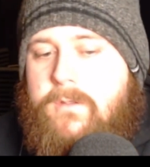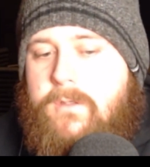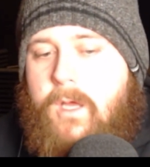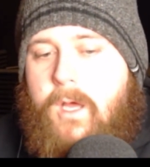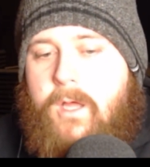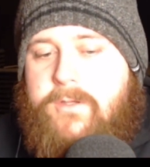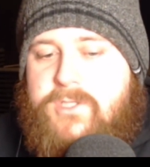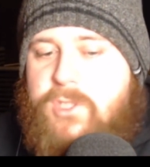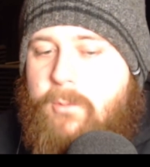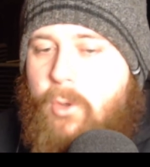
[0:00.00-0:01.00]
The
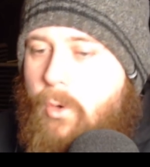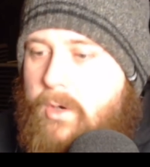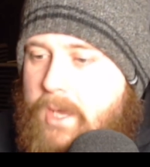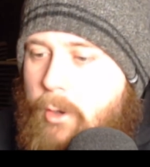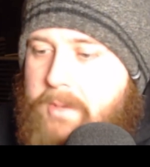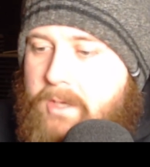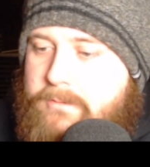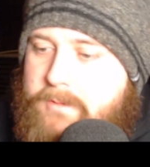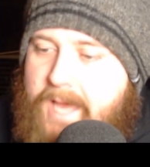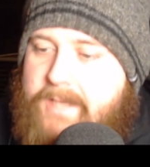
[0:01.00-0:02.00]
tomahawk
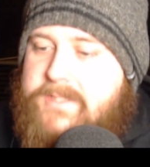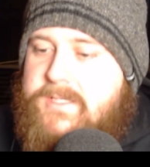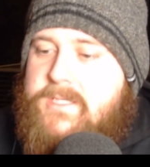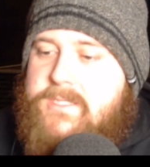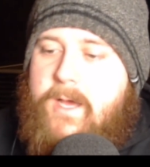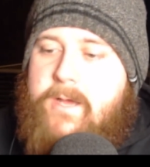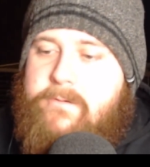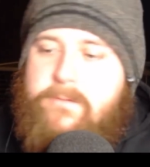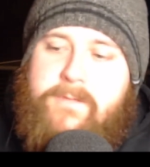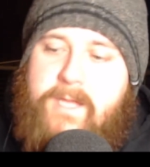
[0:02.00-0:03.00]
elbow, Haggerty
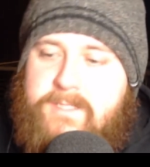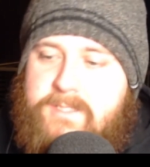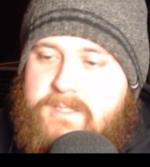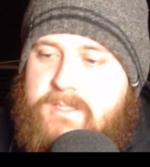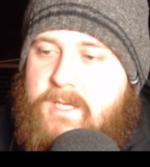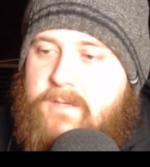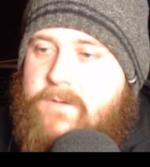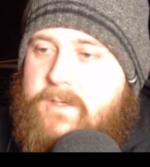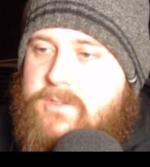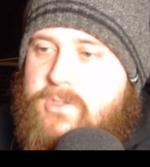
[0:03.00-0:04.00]
style. That's a sick
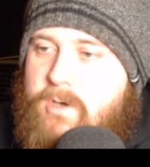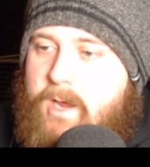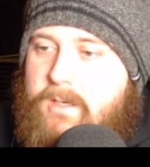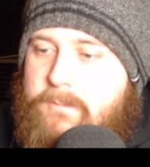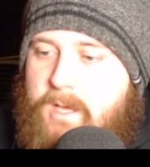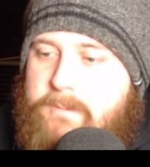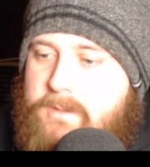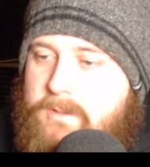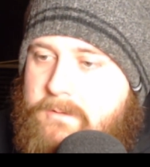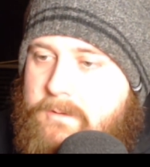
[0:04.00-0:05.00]
fucking strike in my
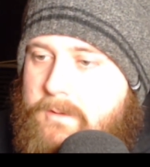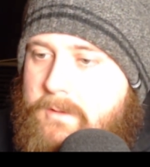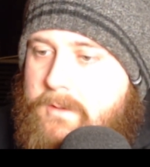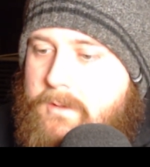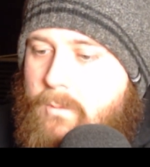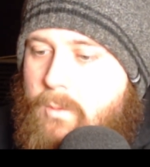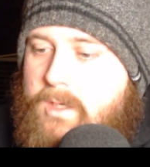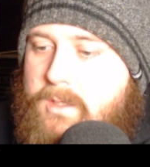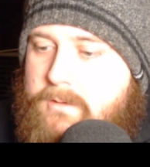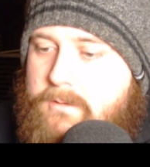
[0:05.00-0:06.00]
opinion.
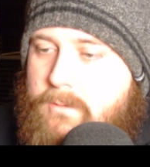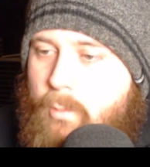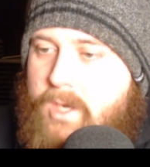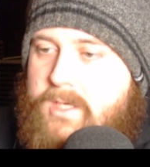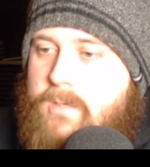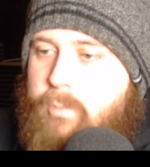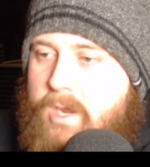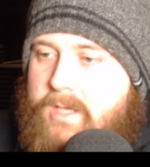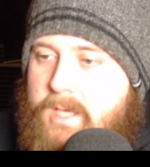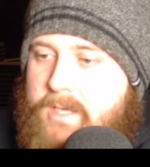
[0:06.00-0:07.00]
Wicked. Wicked,
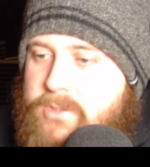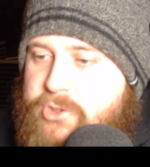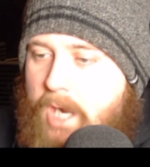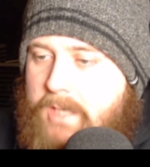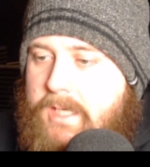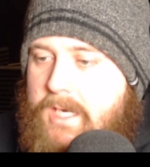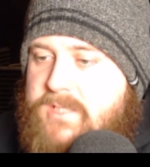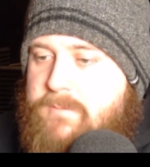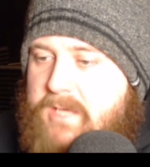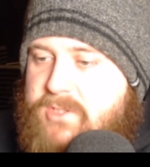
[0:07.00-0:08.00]
wicked. Jungle
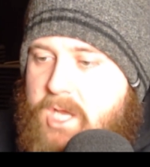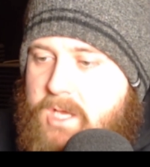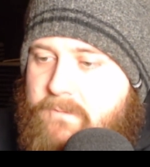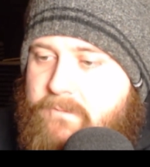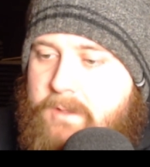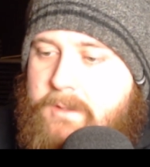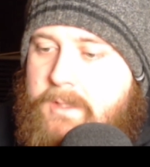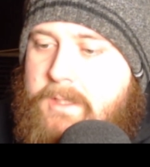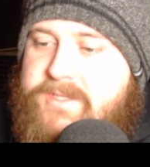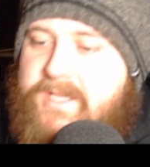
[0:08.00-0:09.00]
is massive.
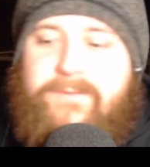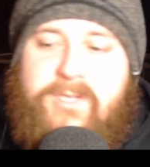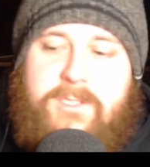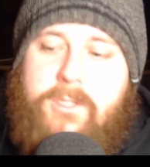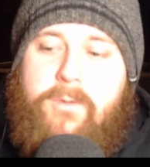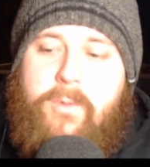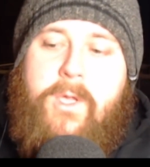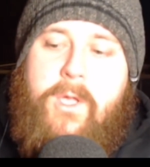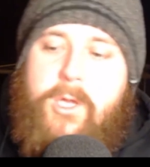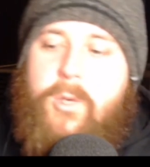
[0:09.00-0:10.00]
Thank you for the 2.
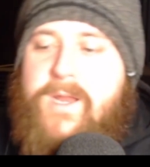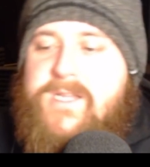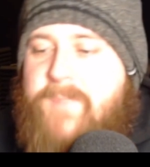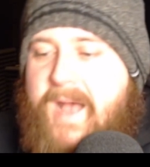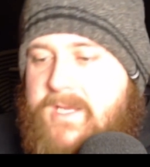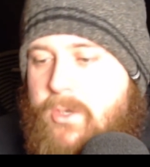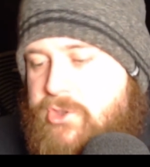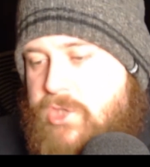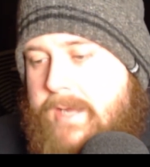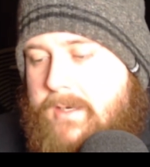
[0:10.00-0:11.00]
Who wins, Paddy or
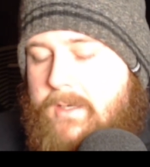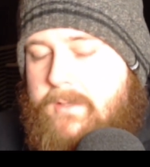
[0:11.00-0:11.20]
Chandler?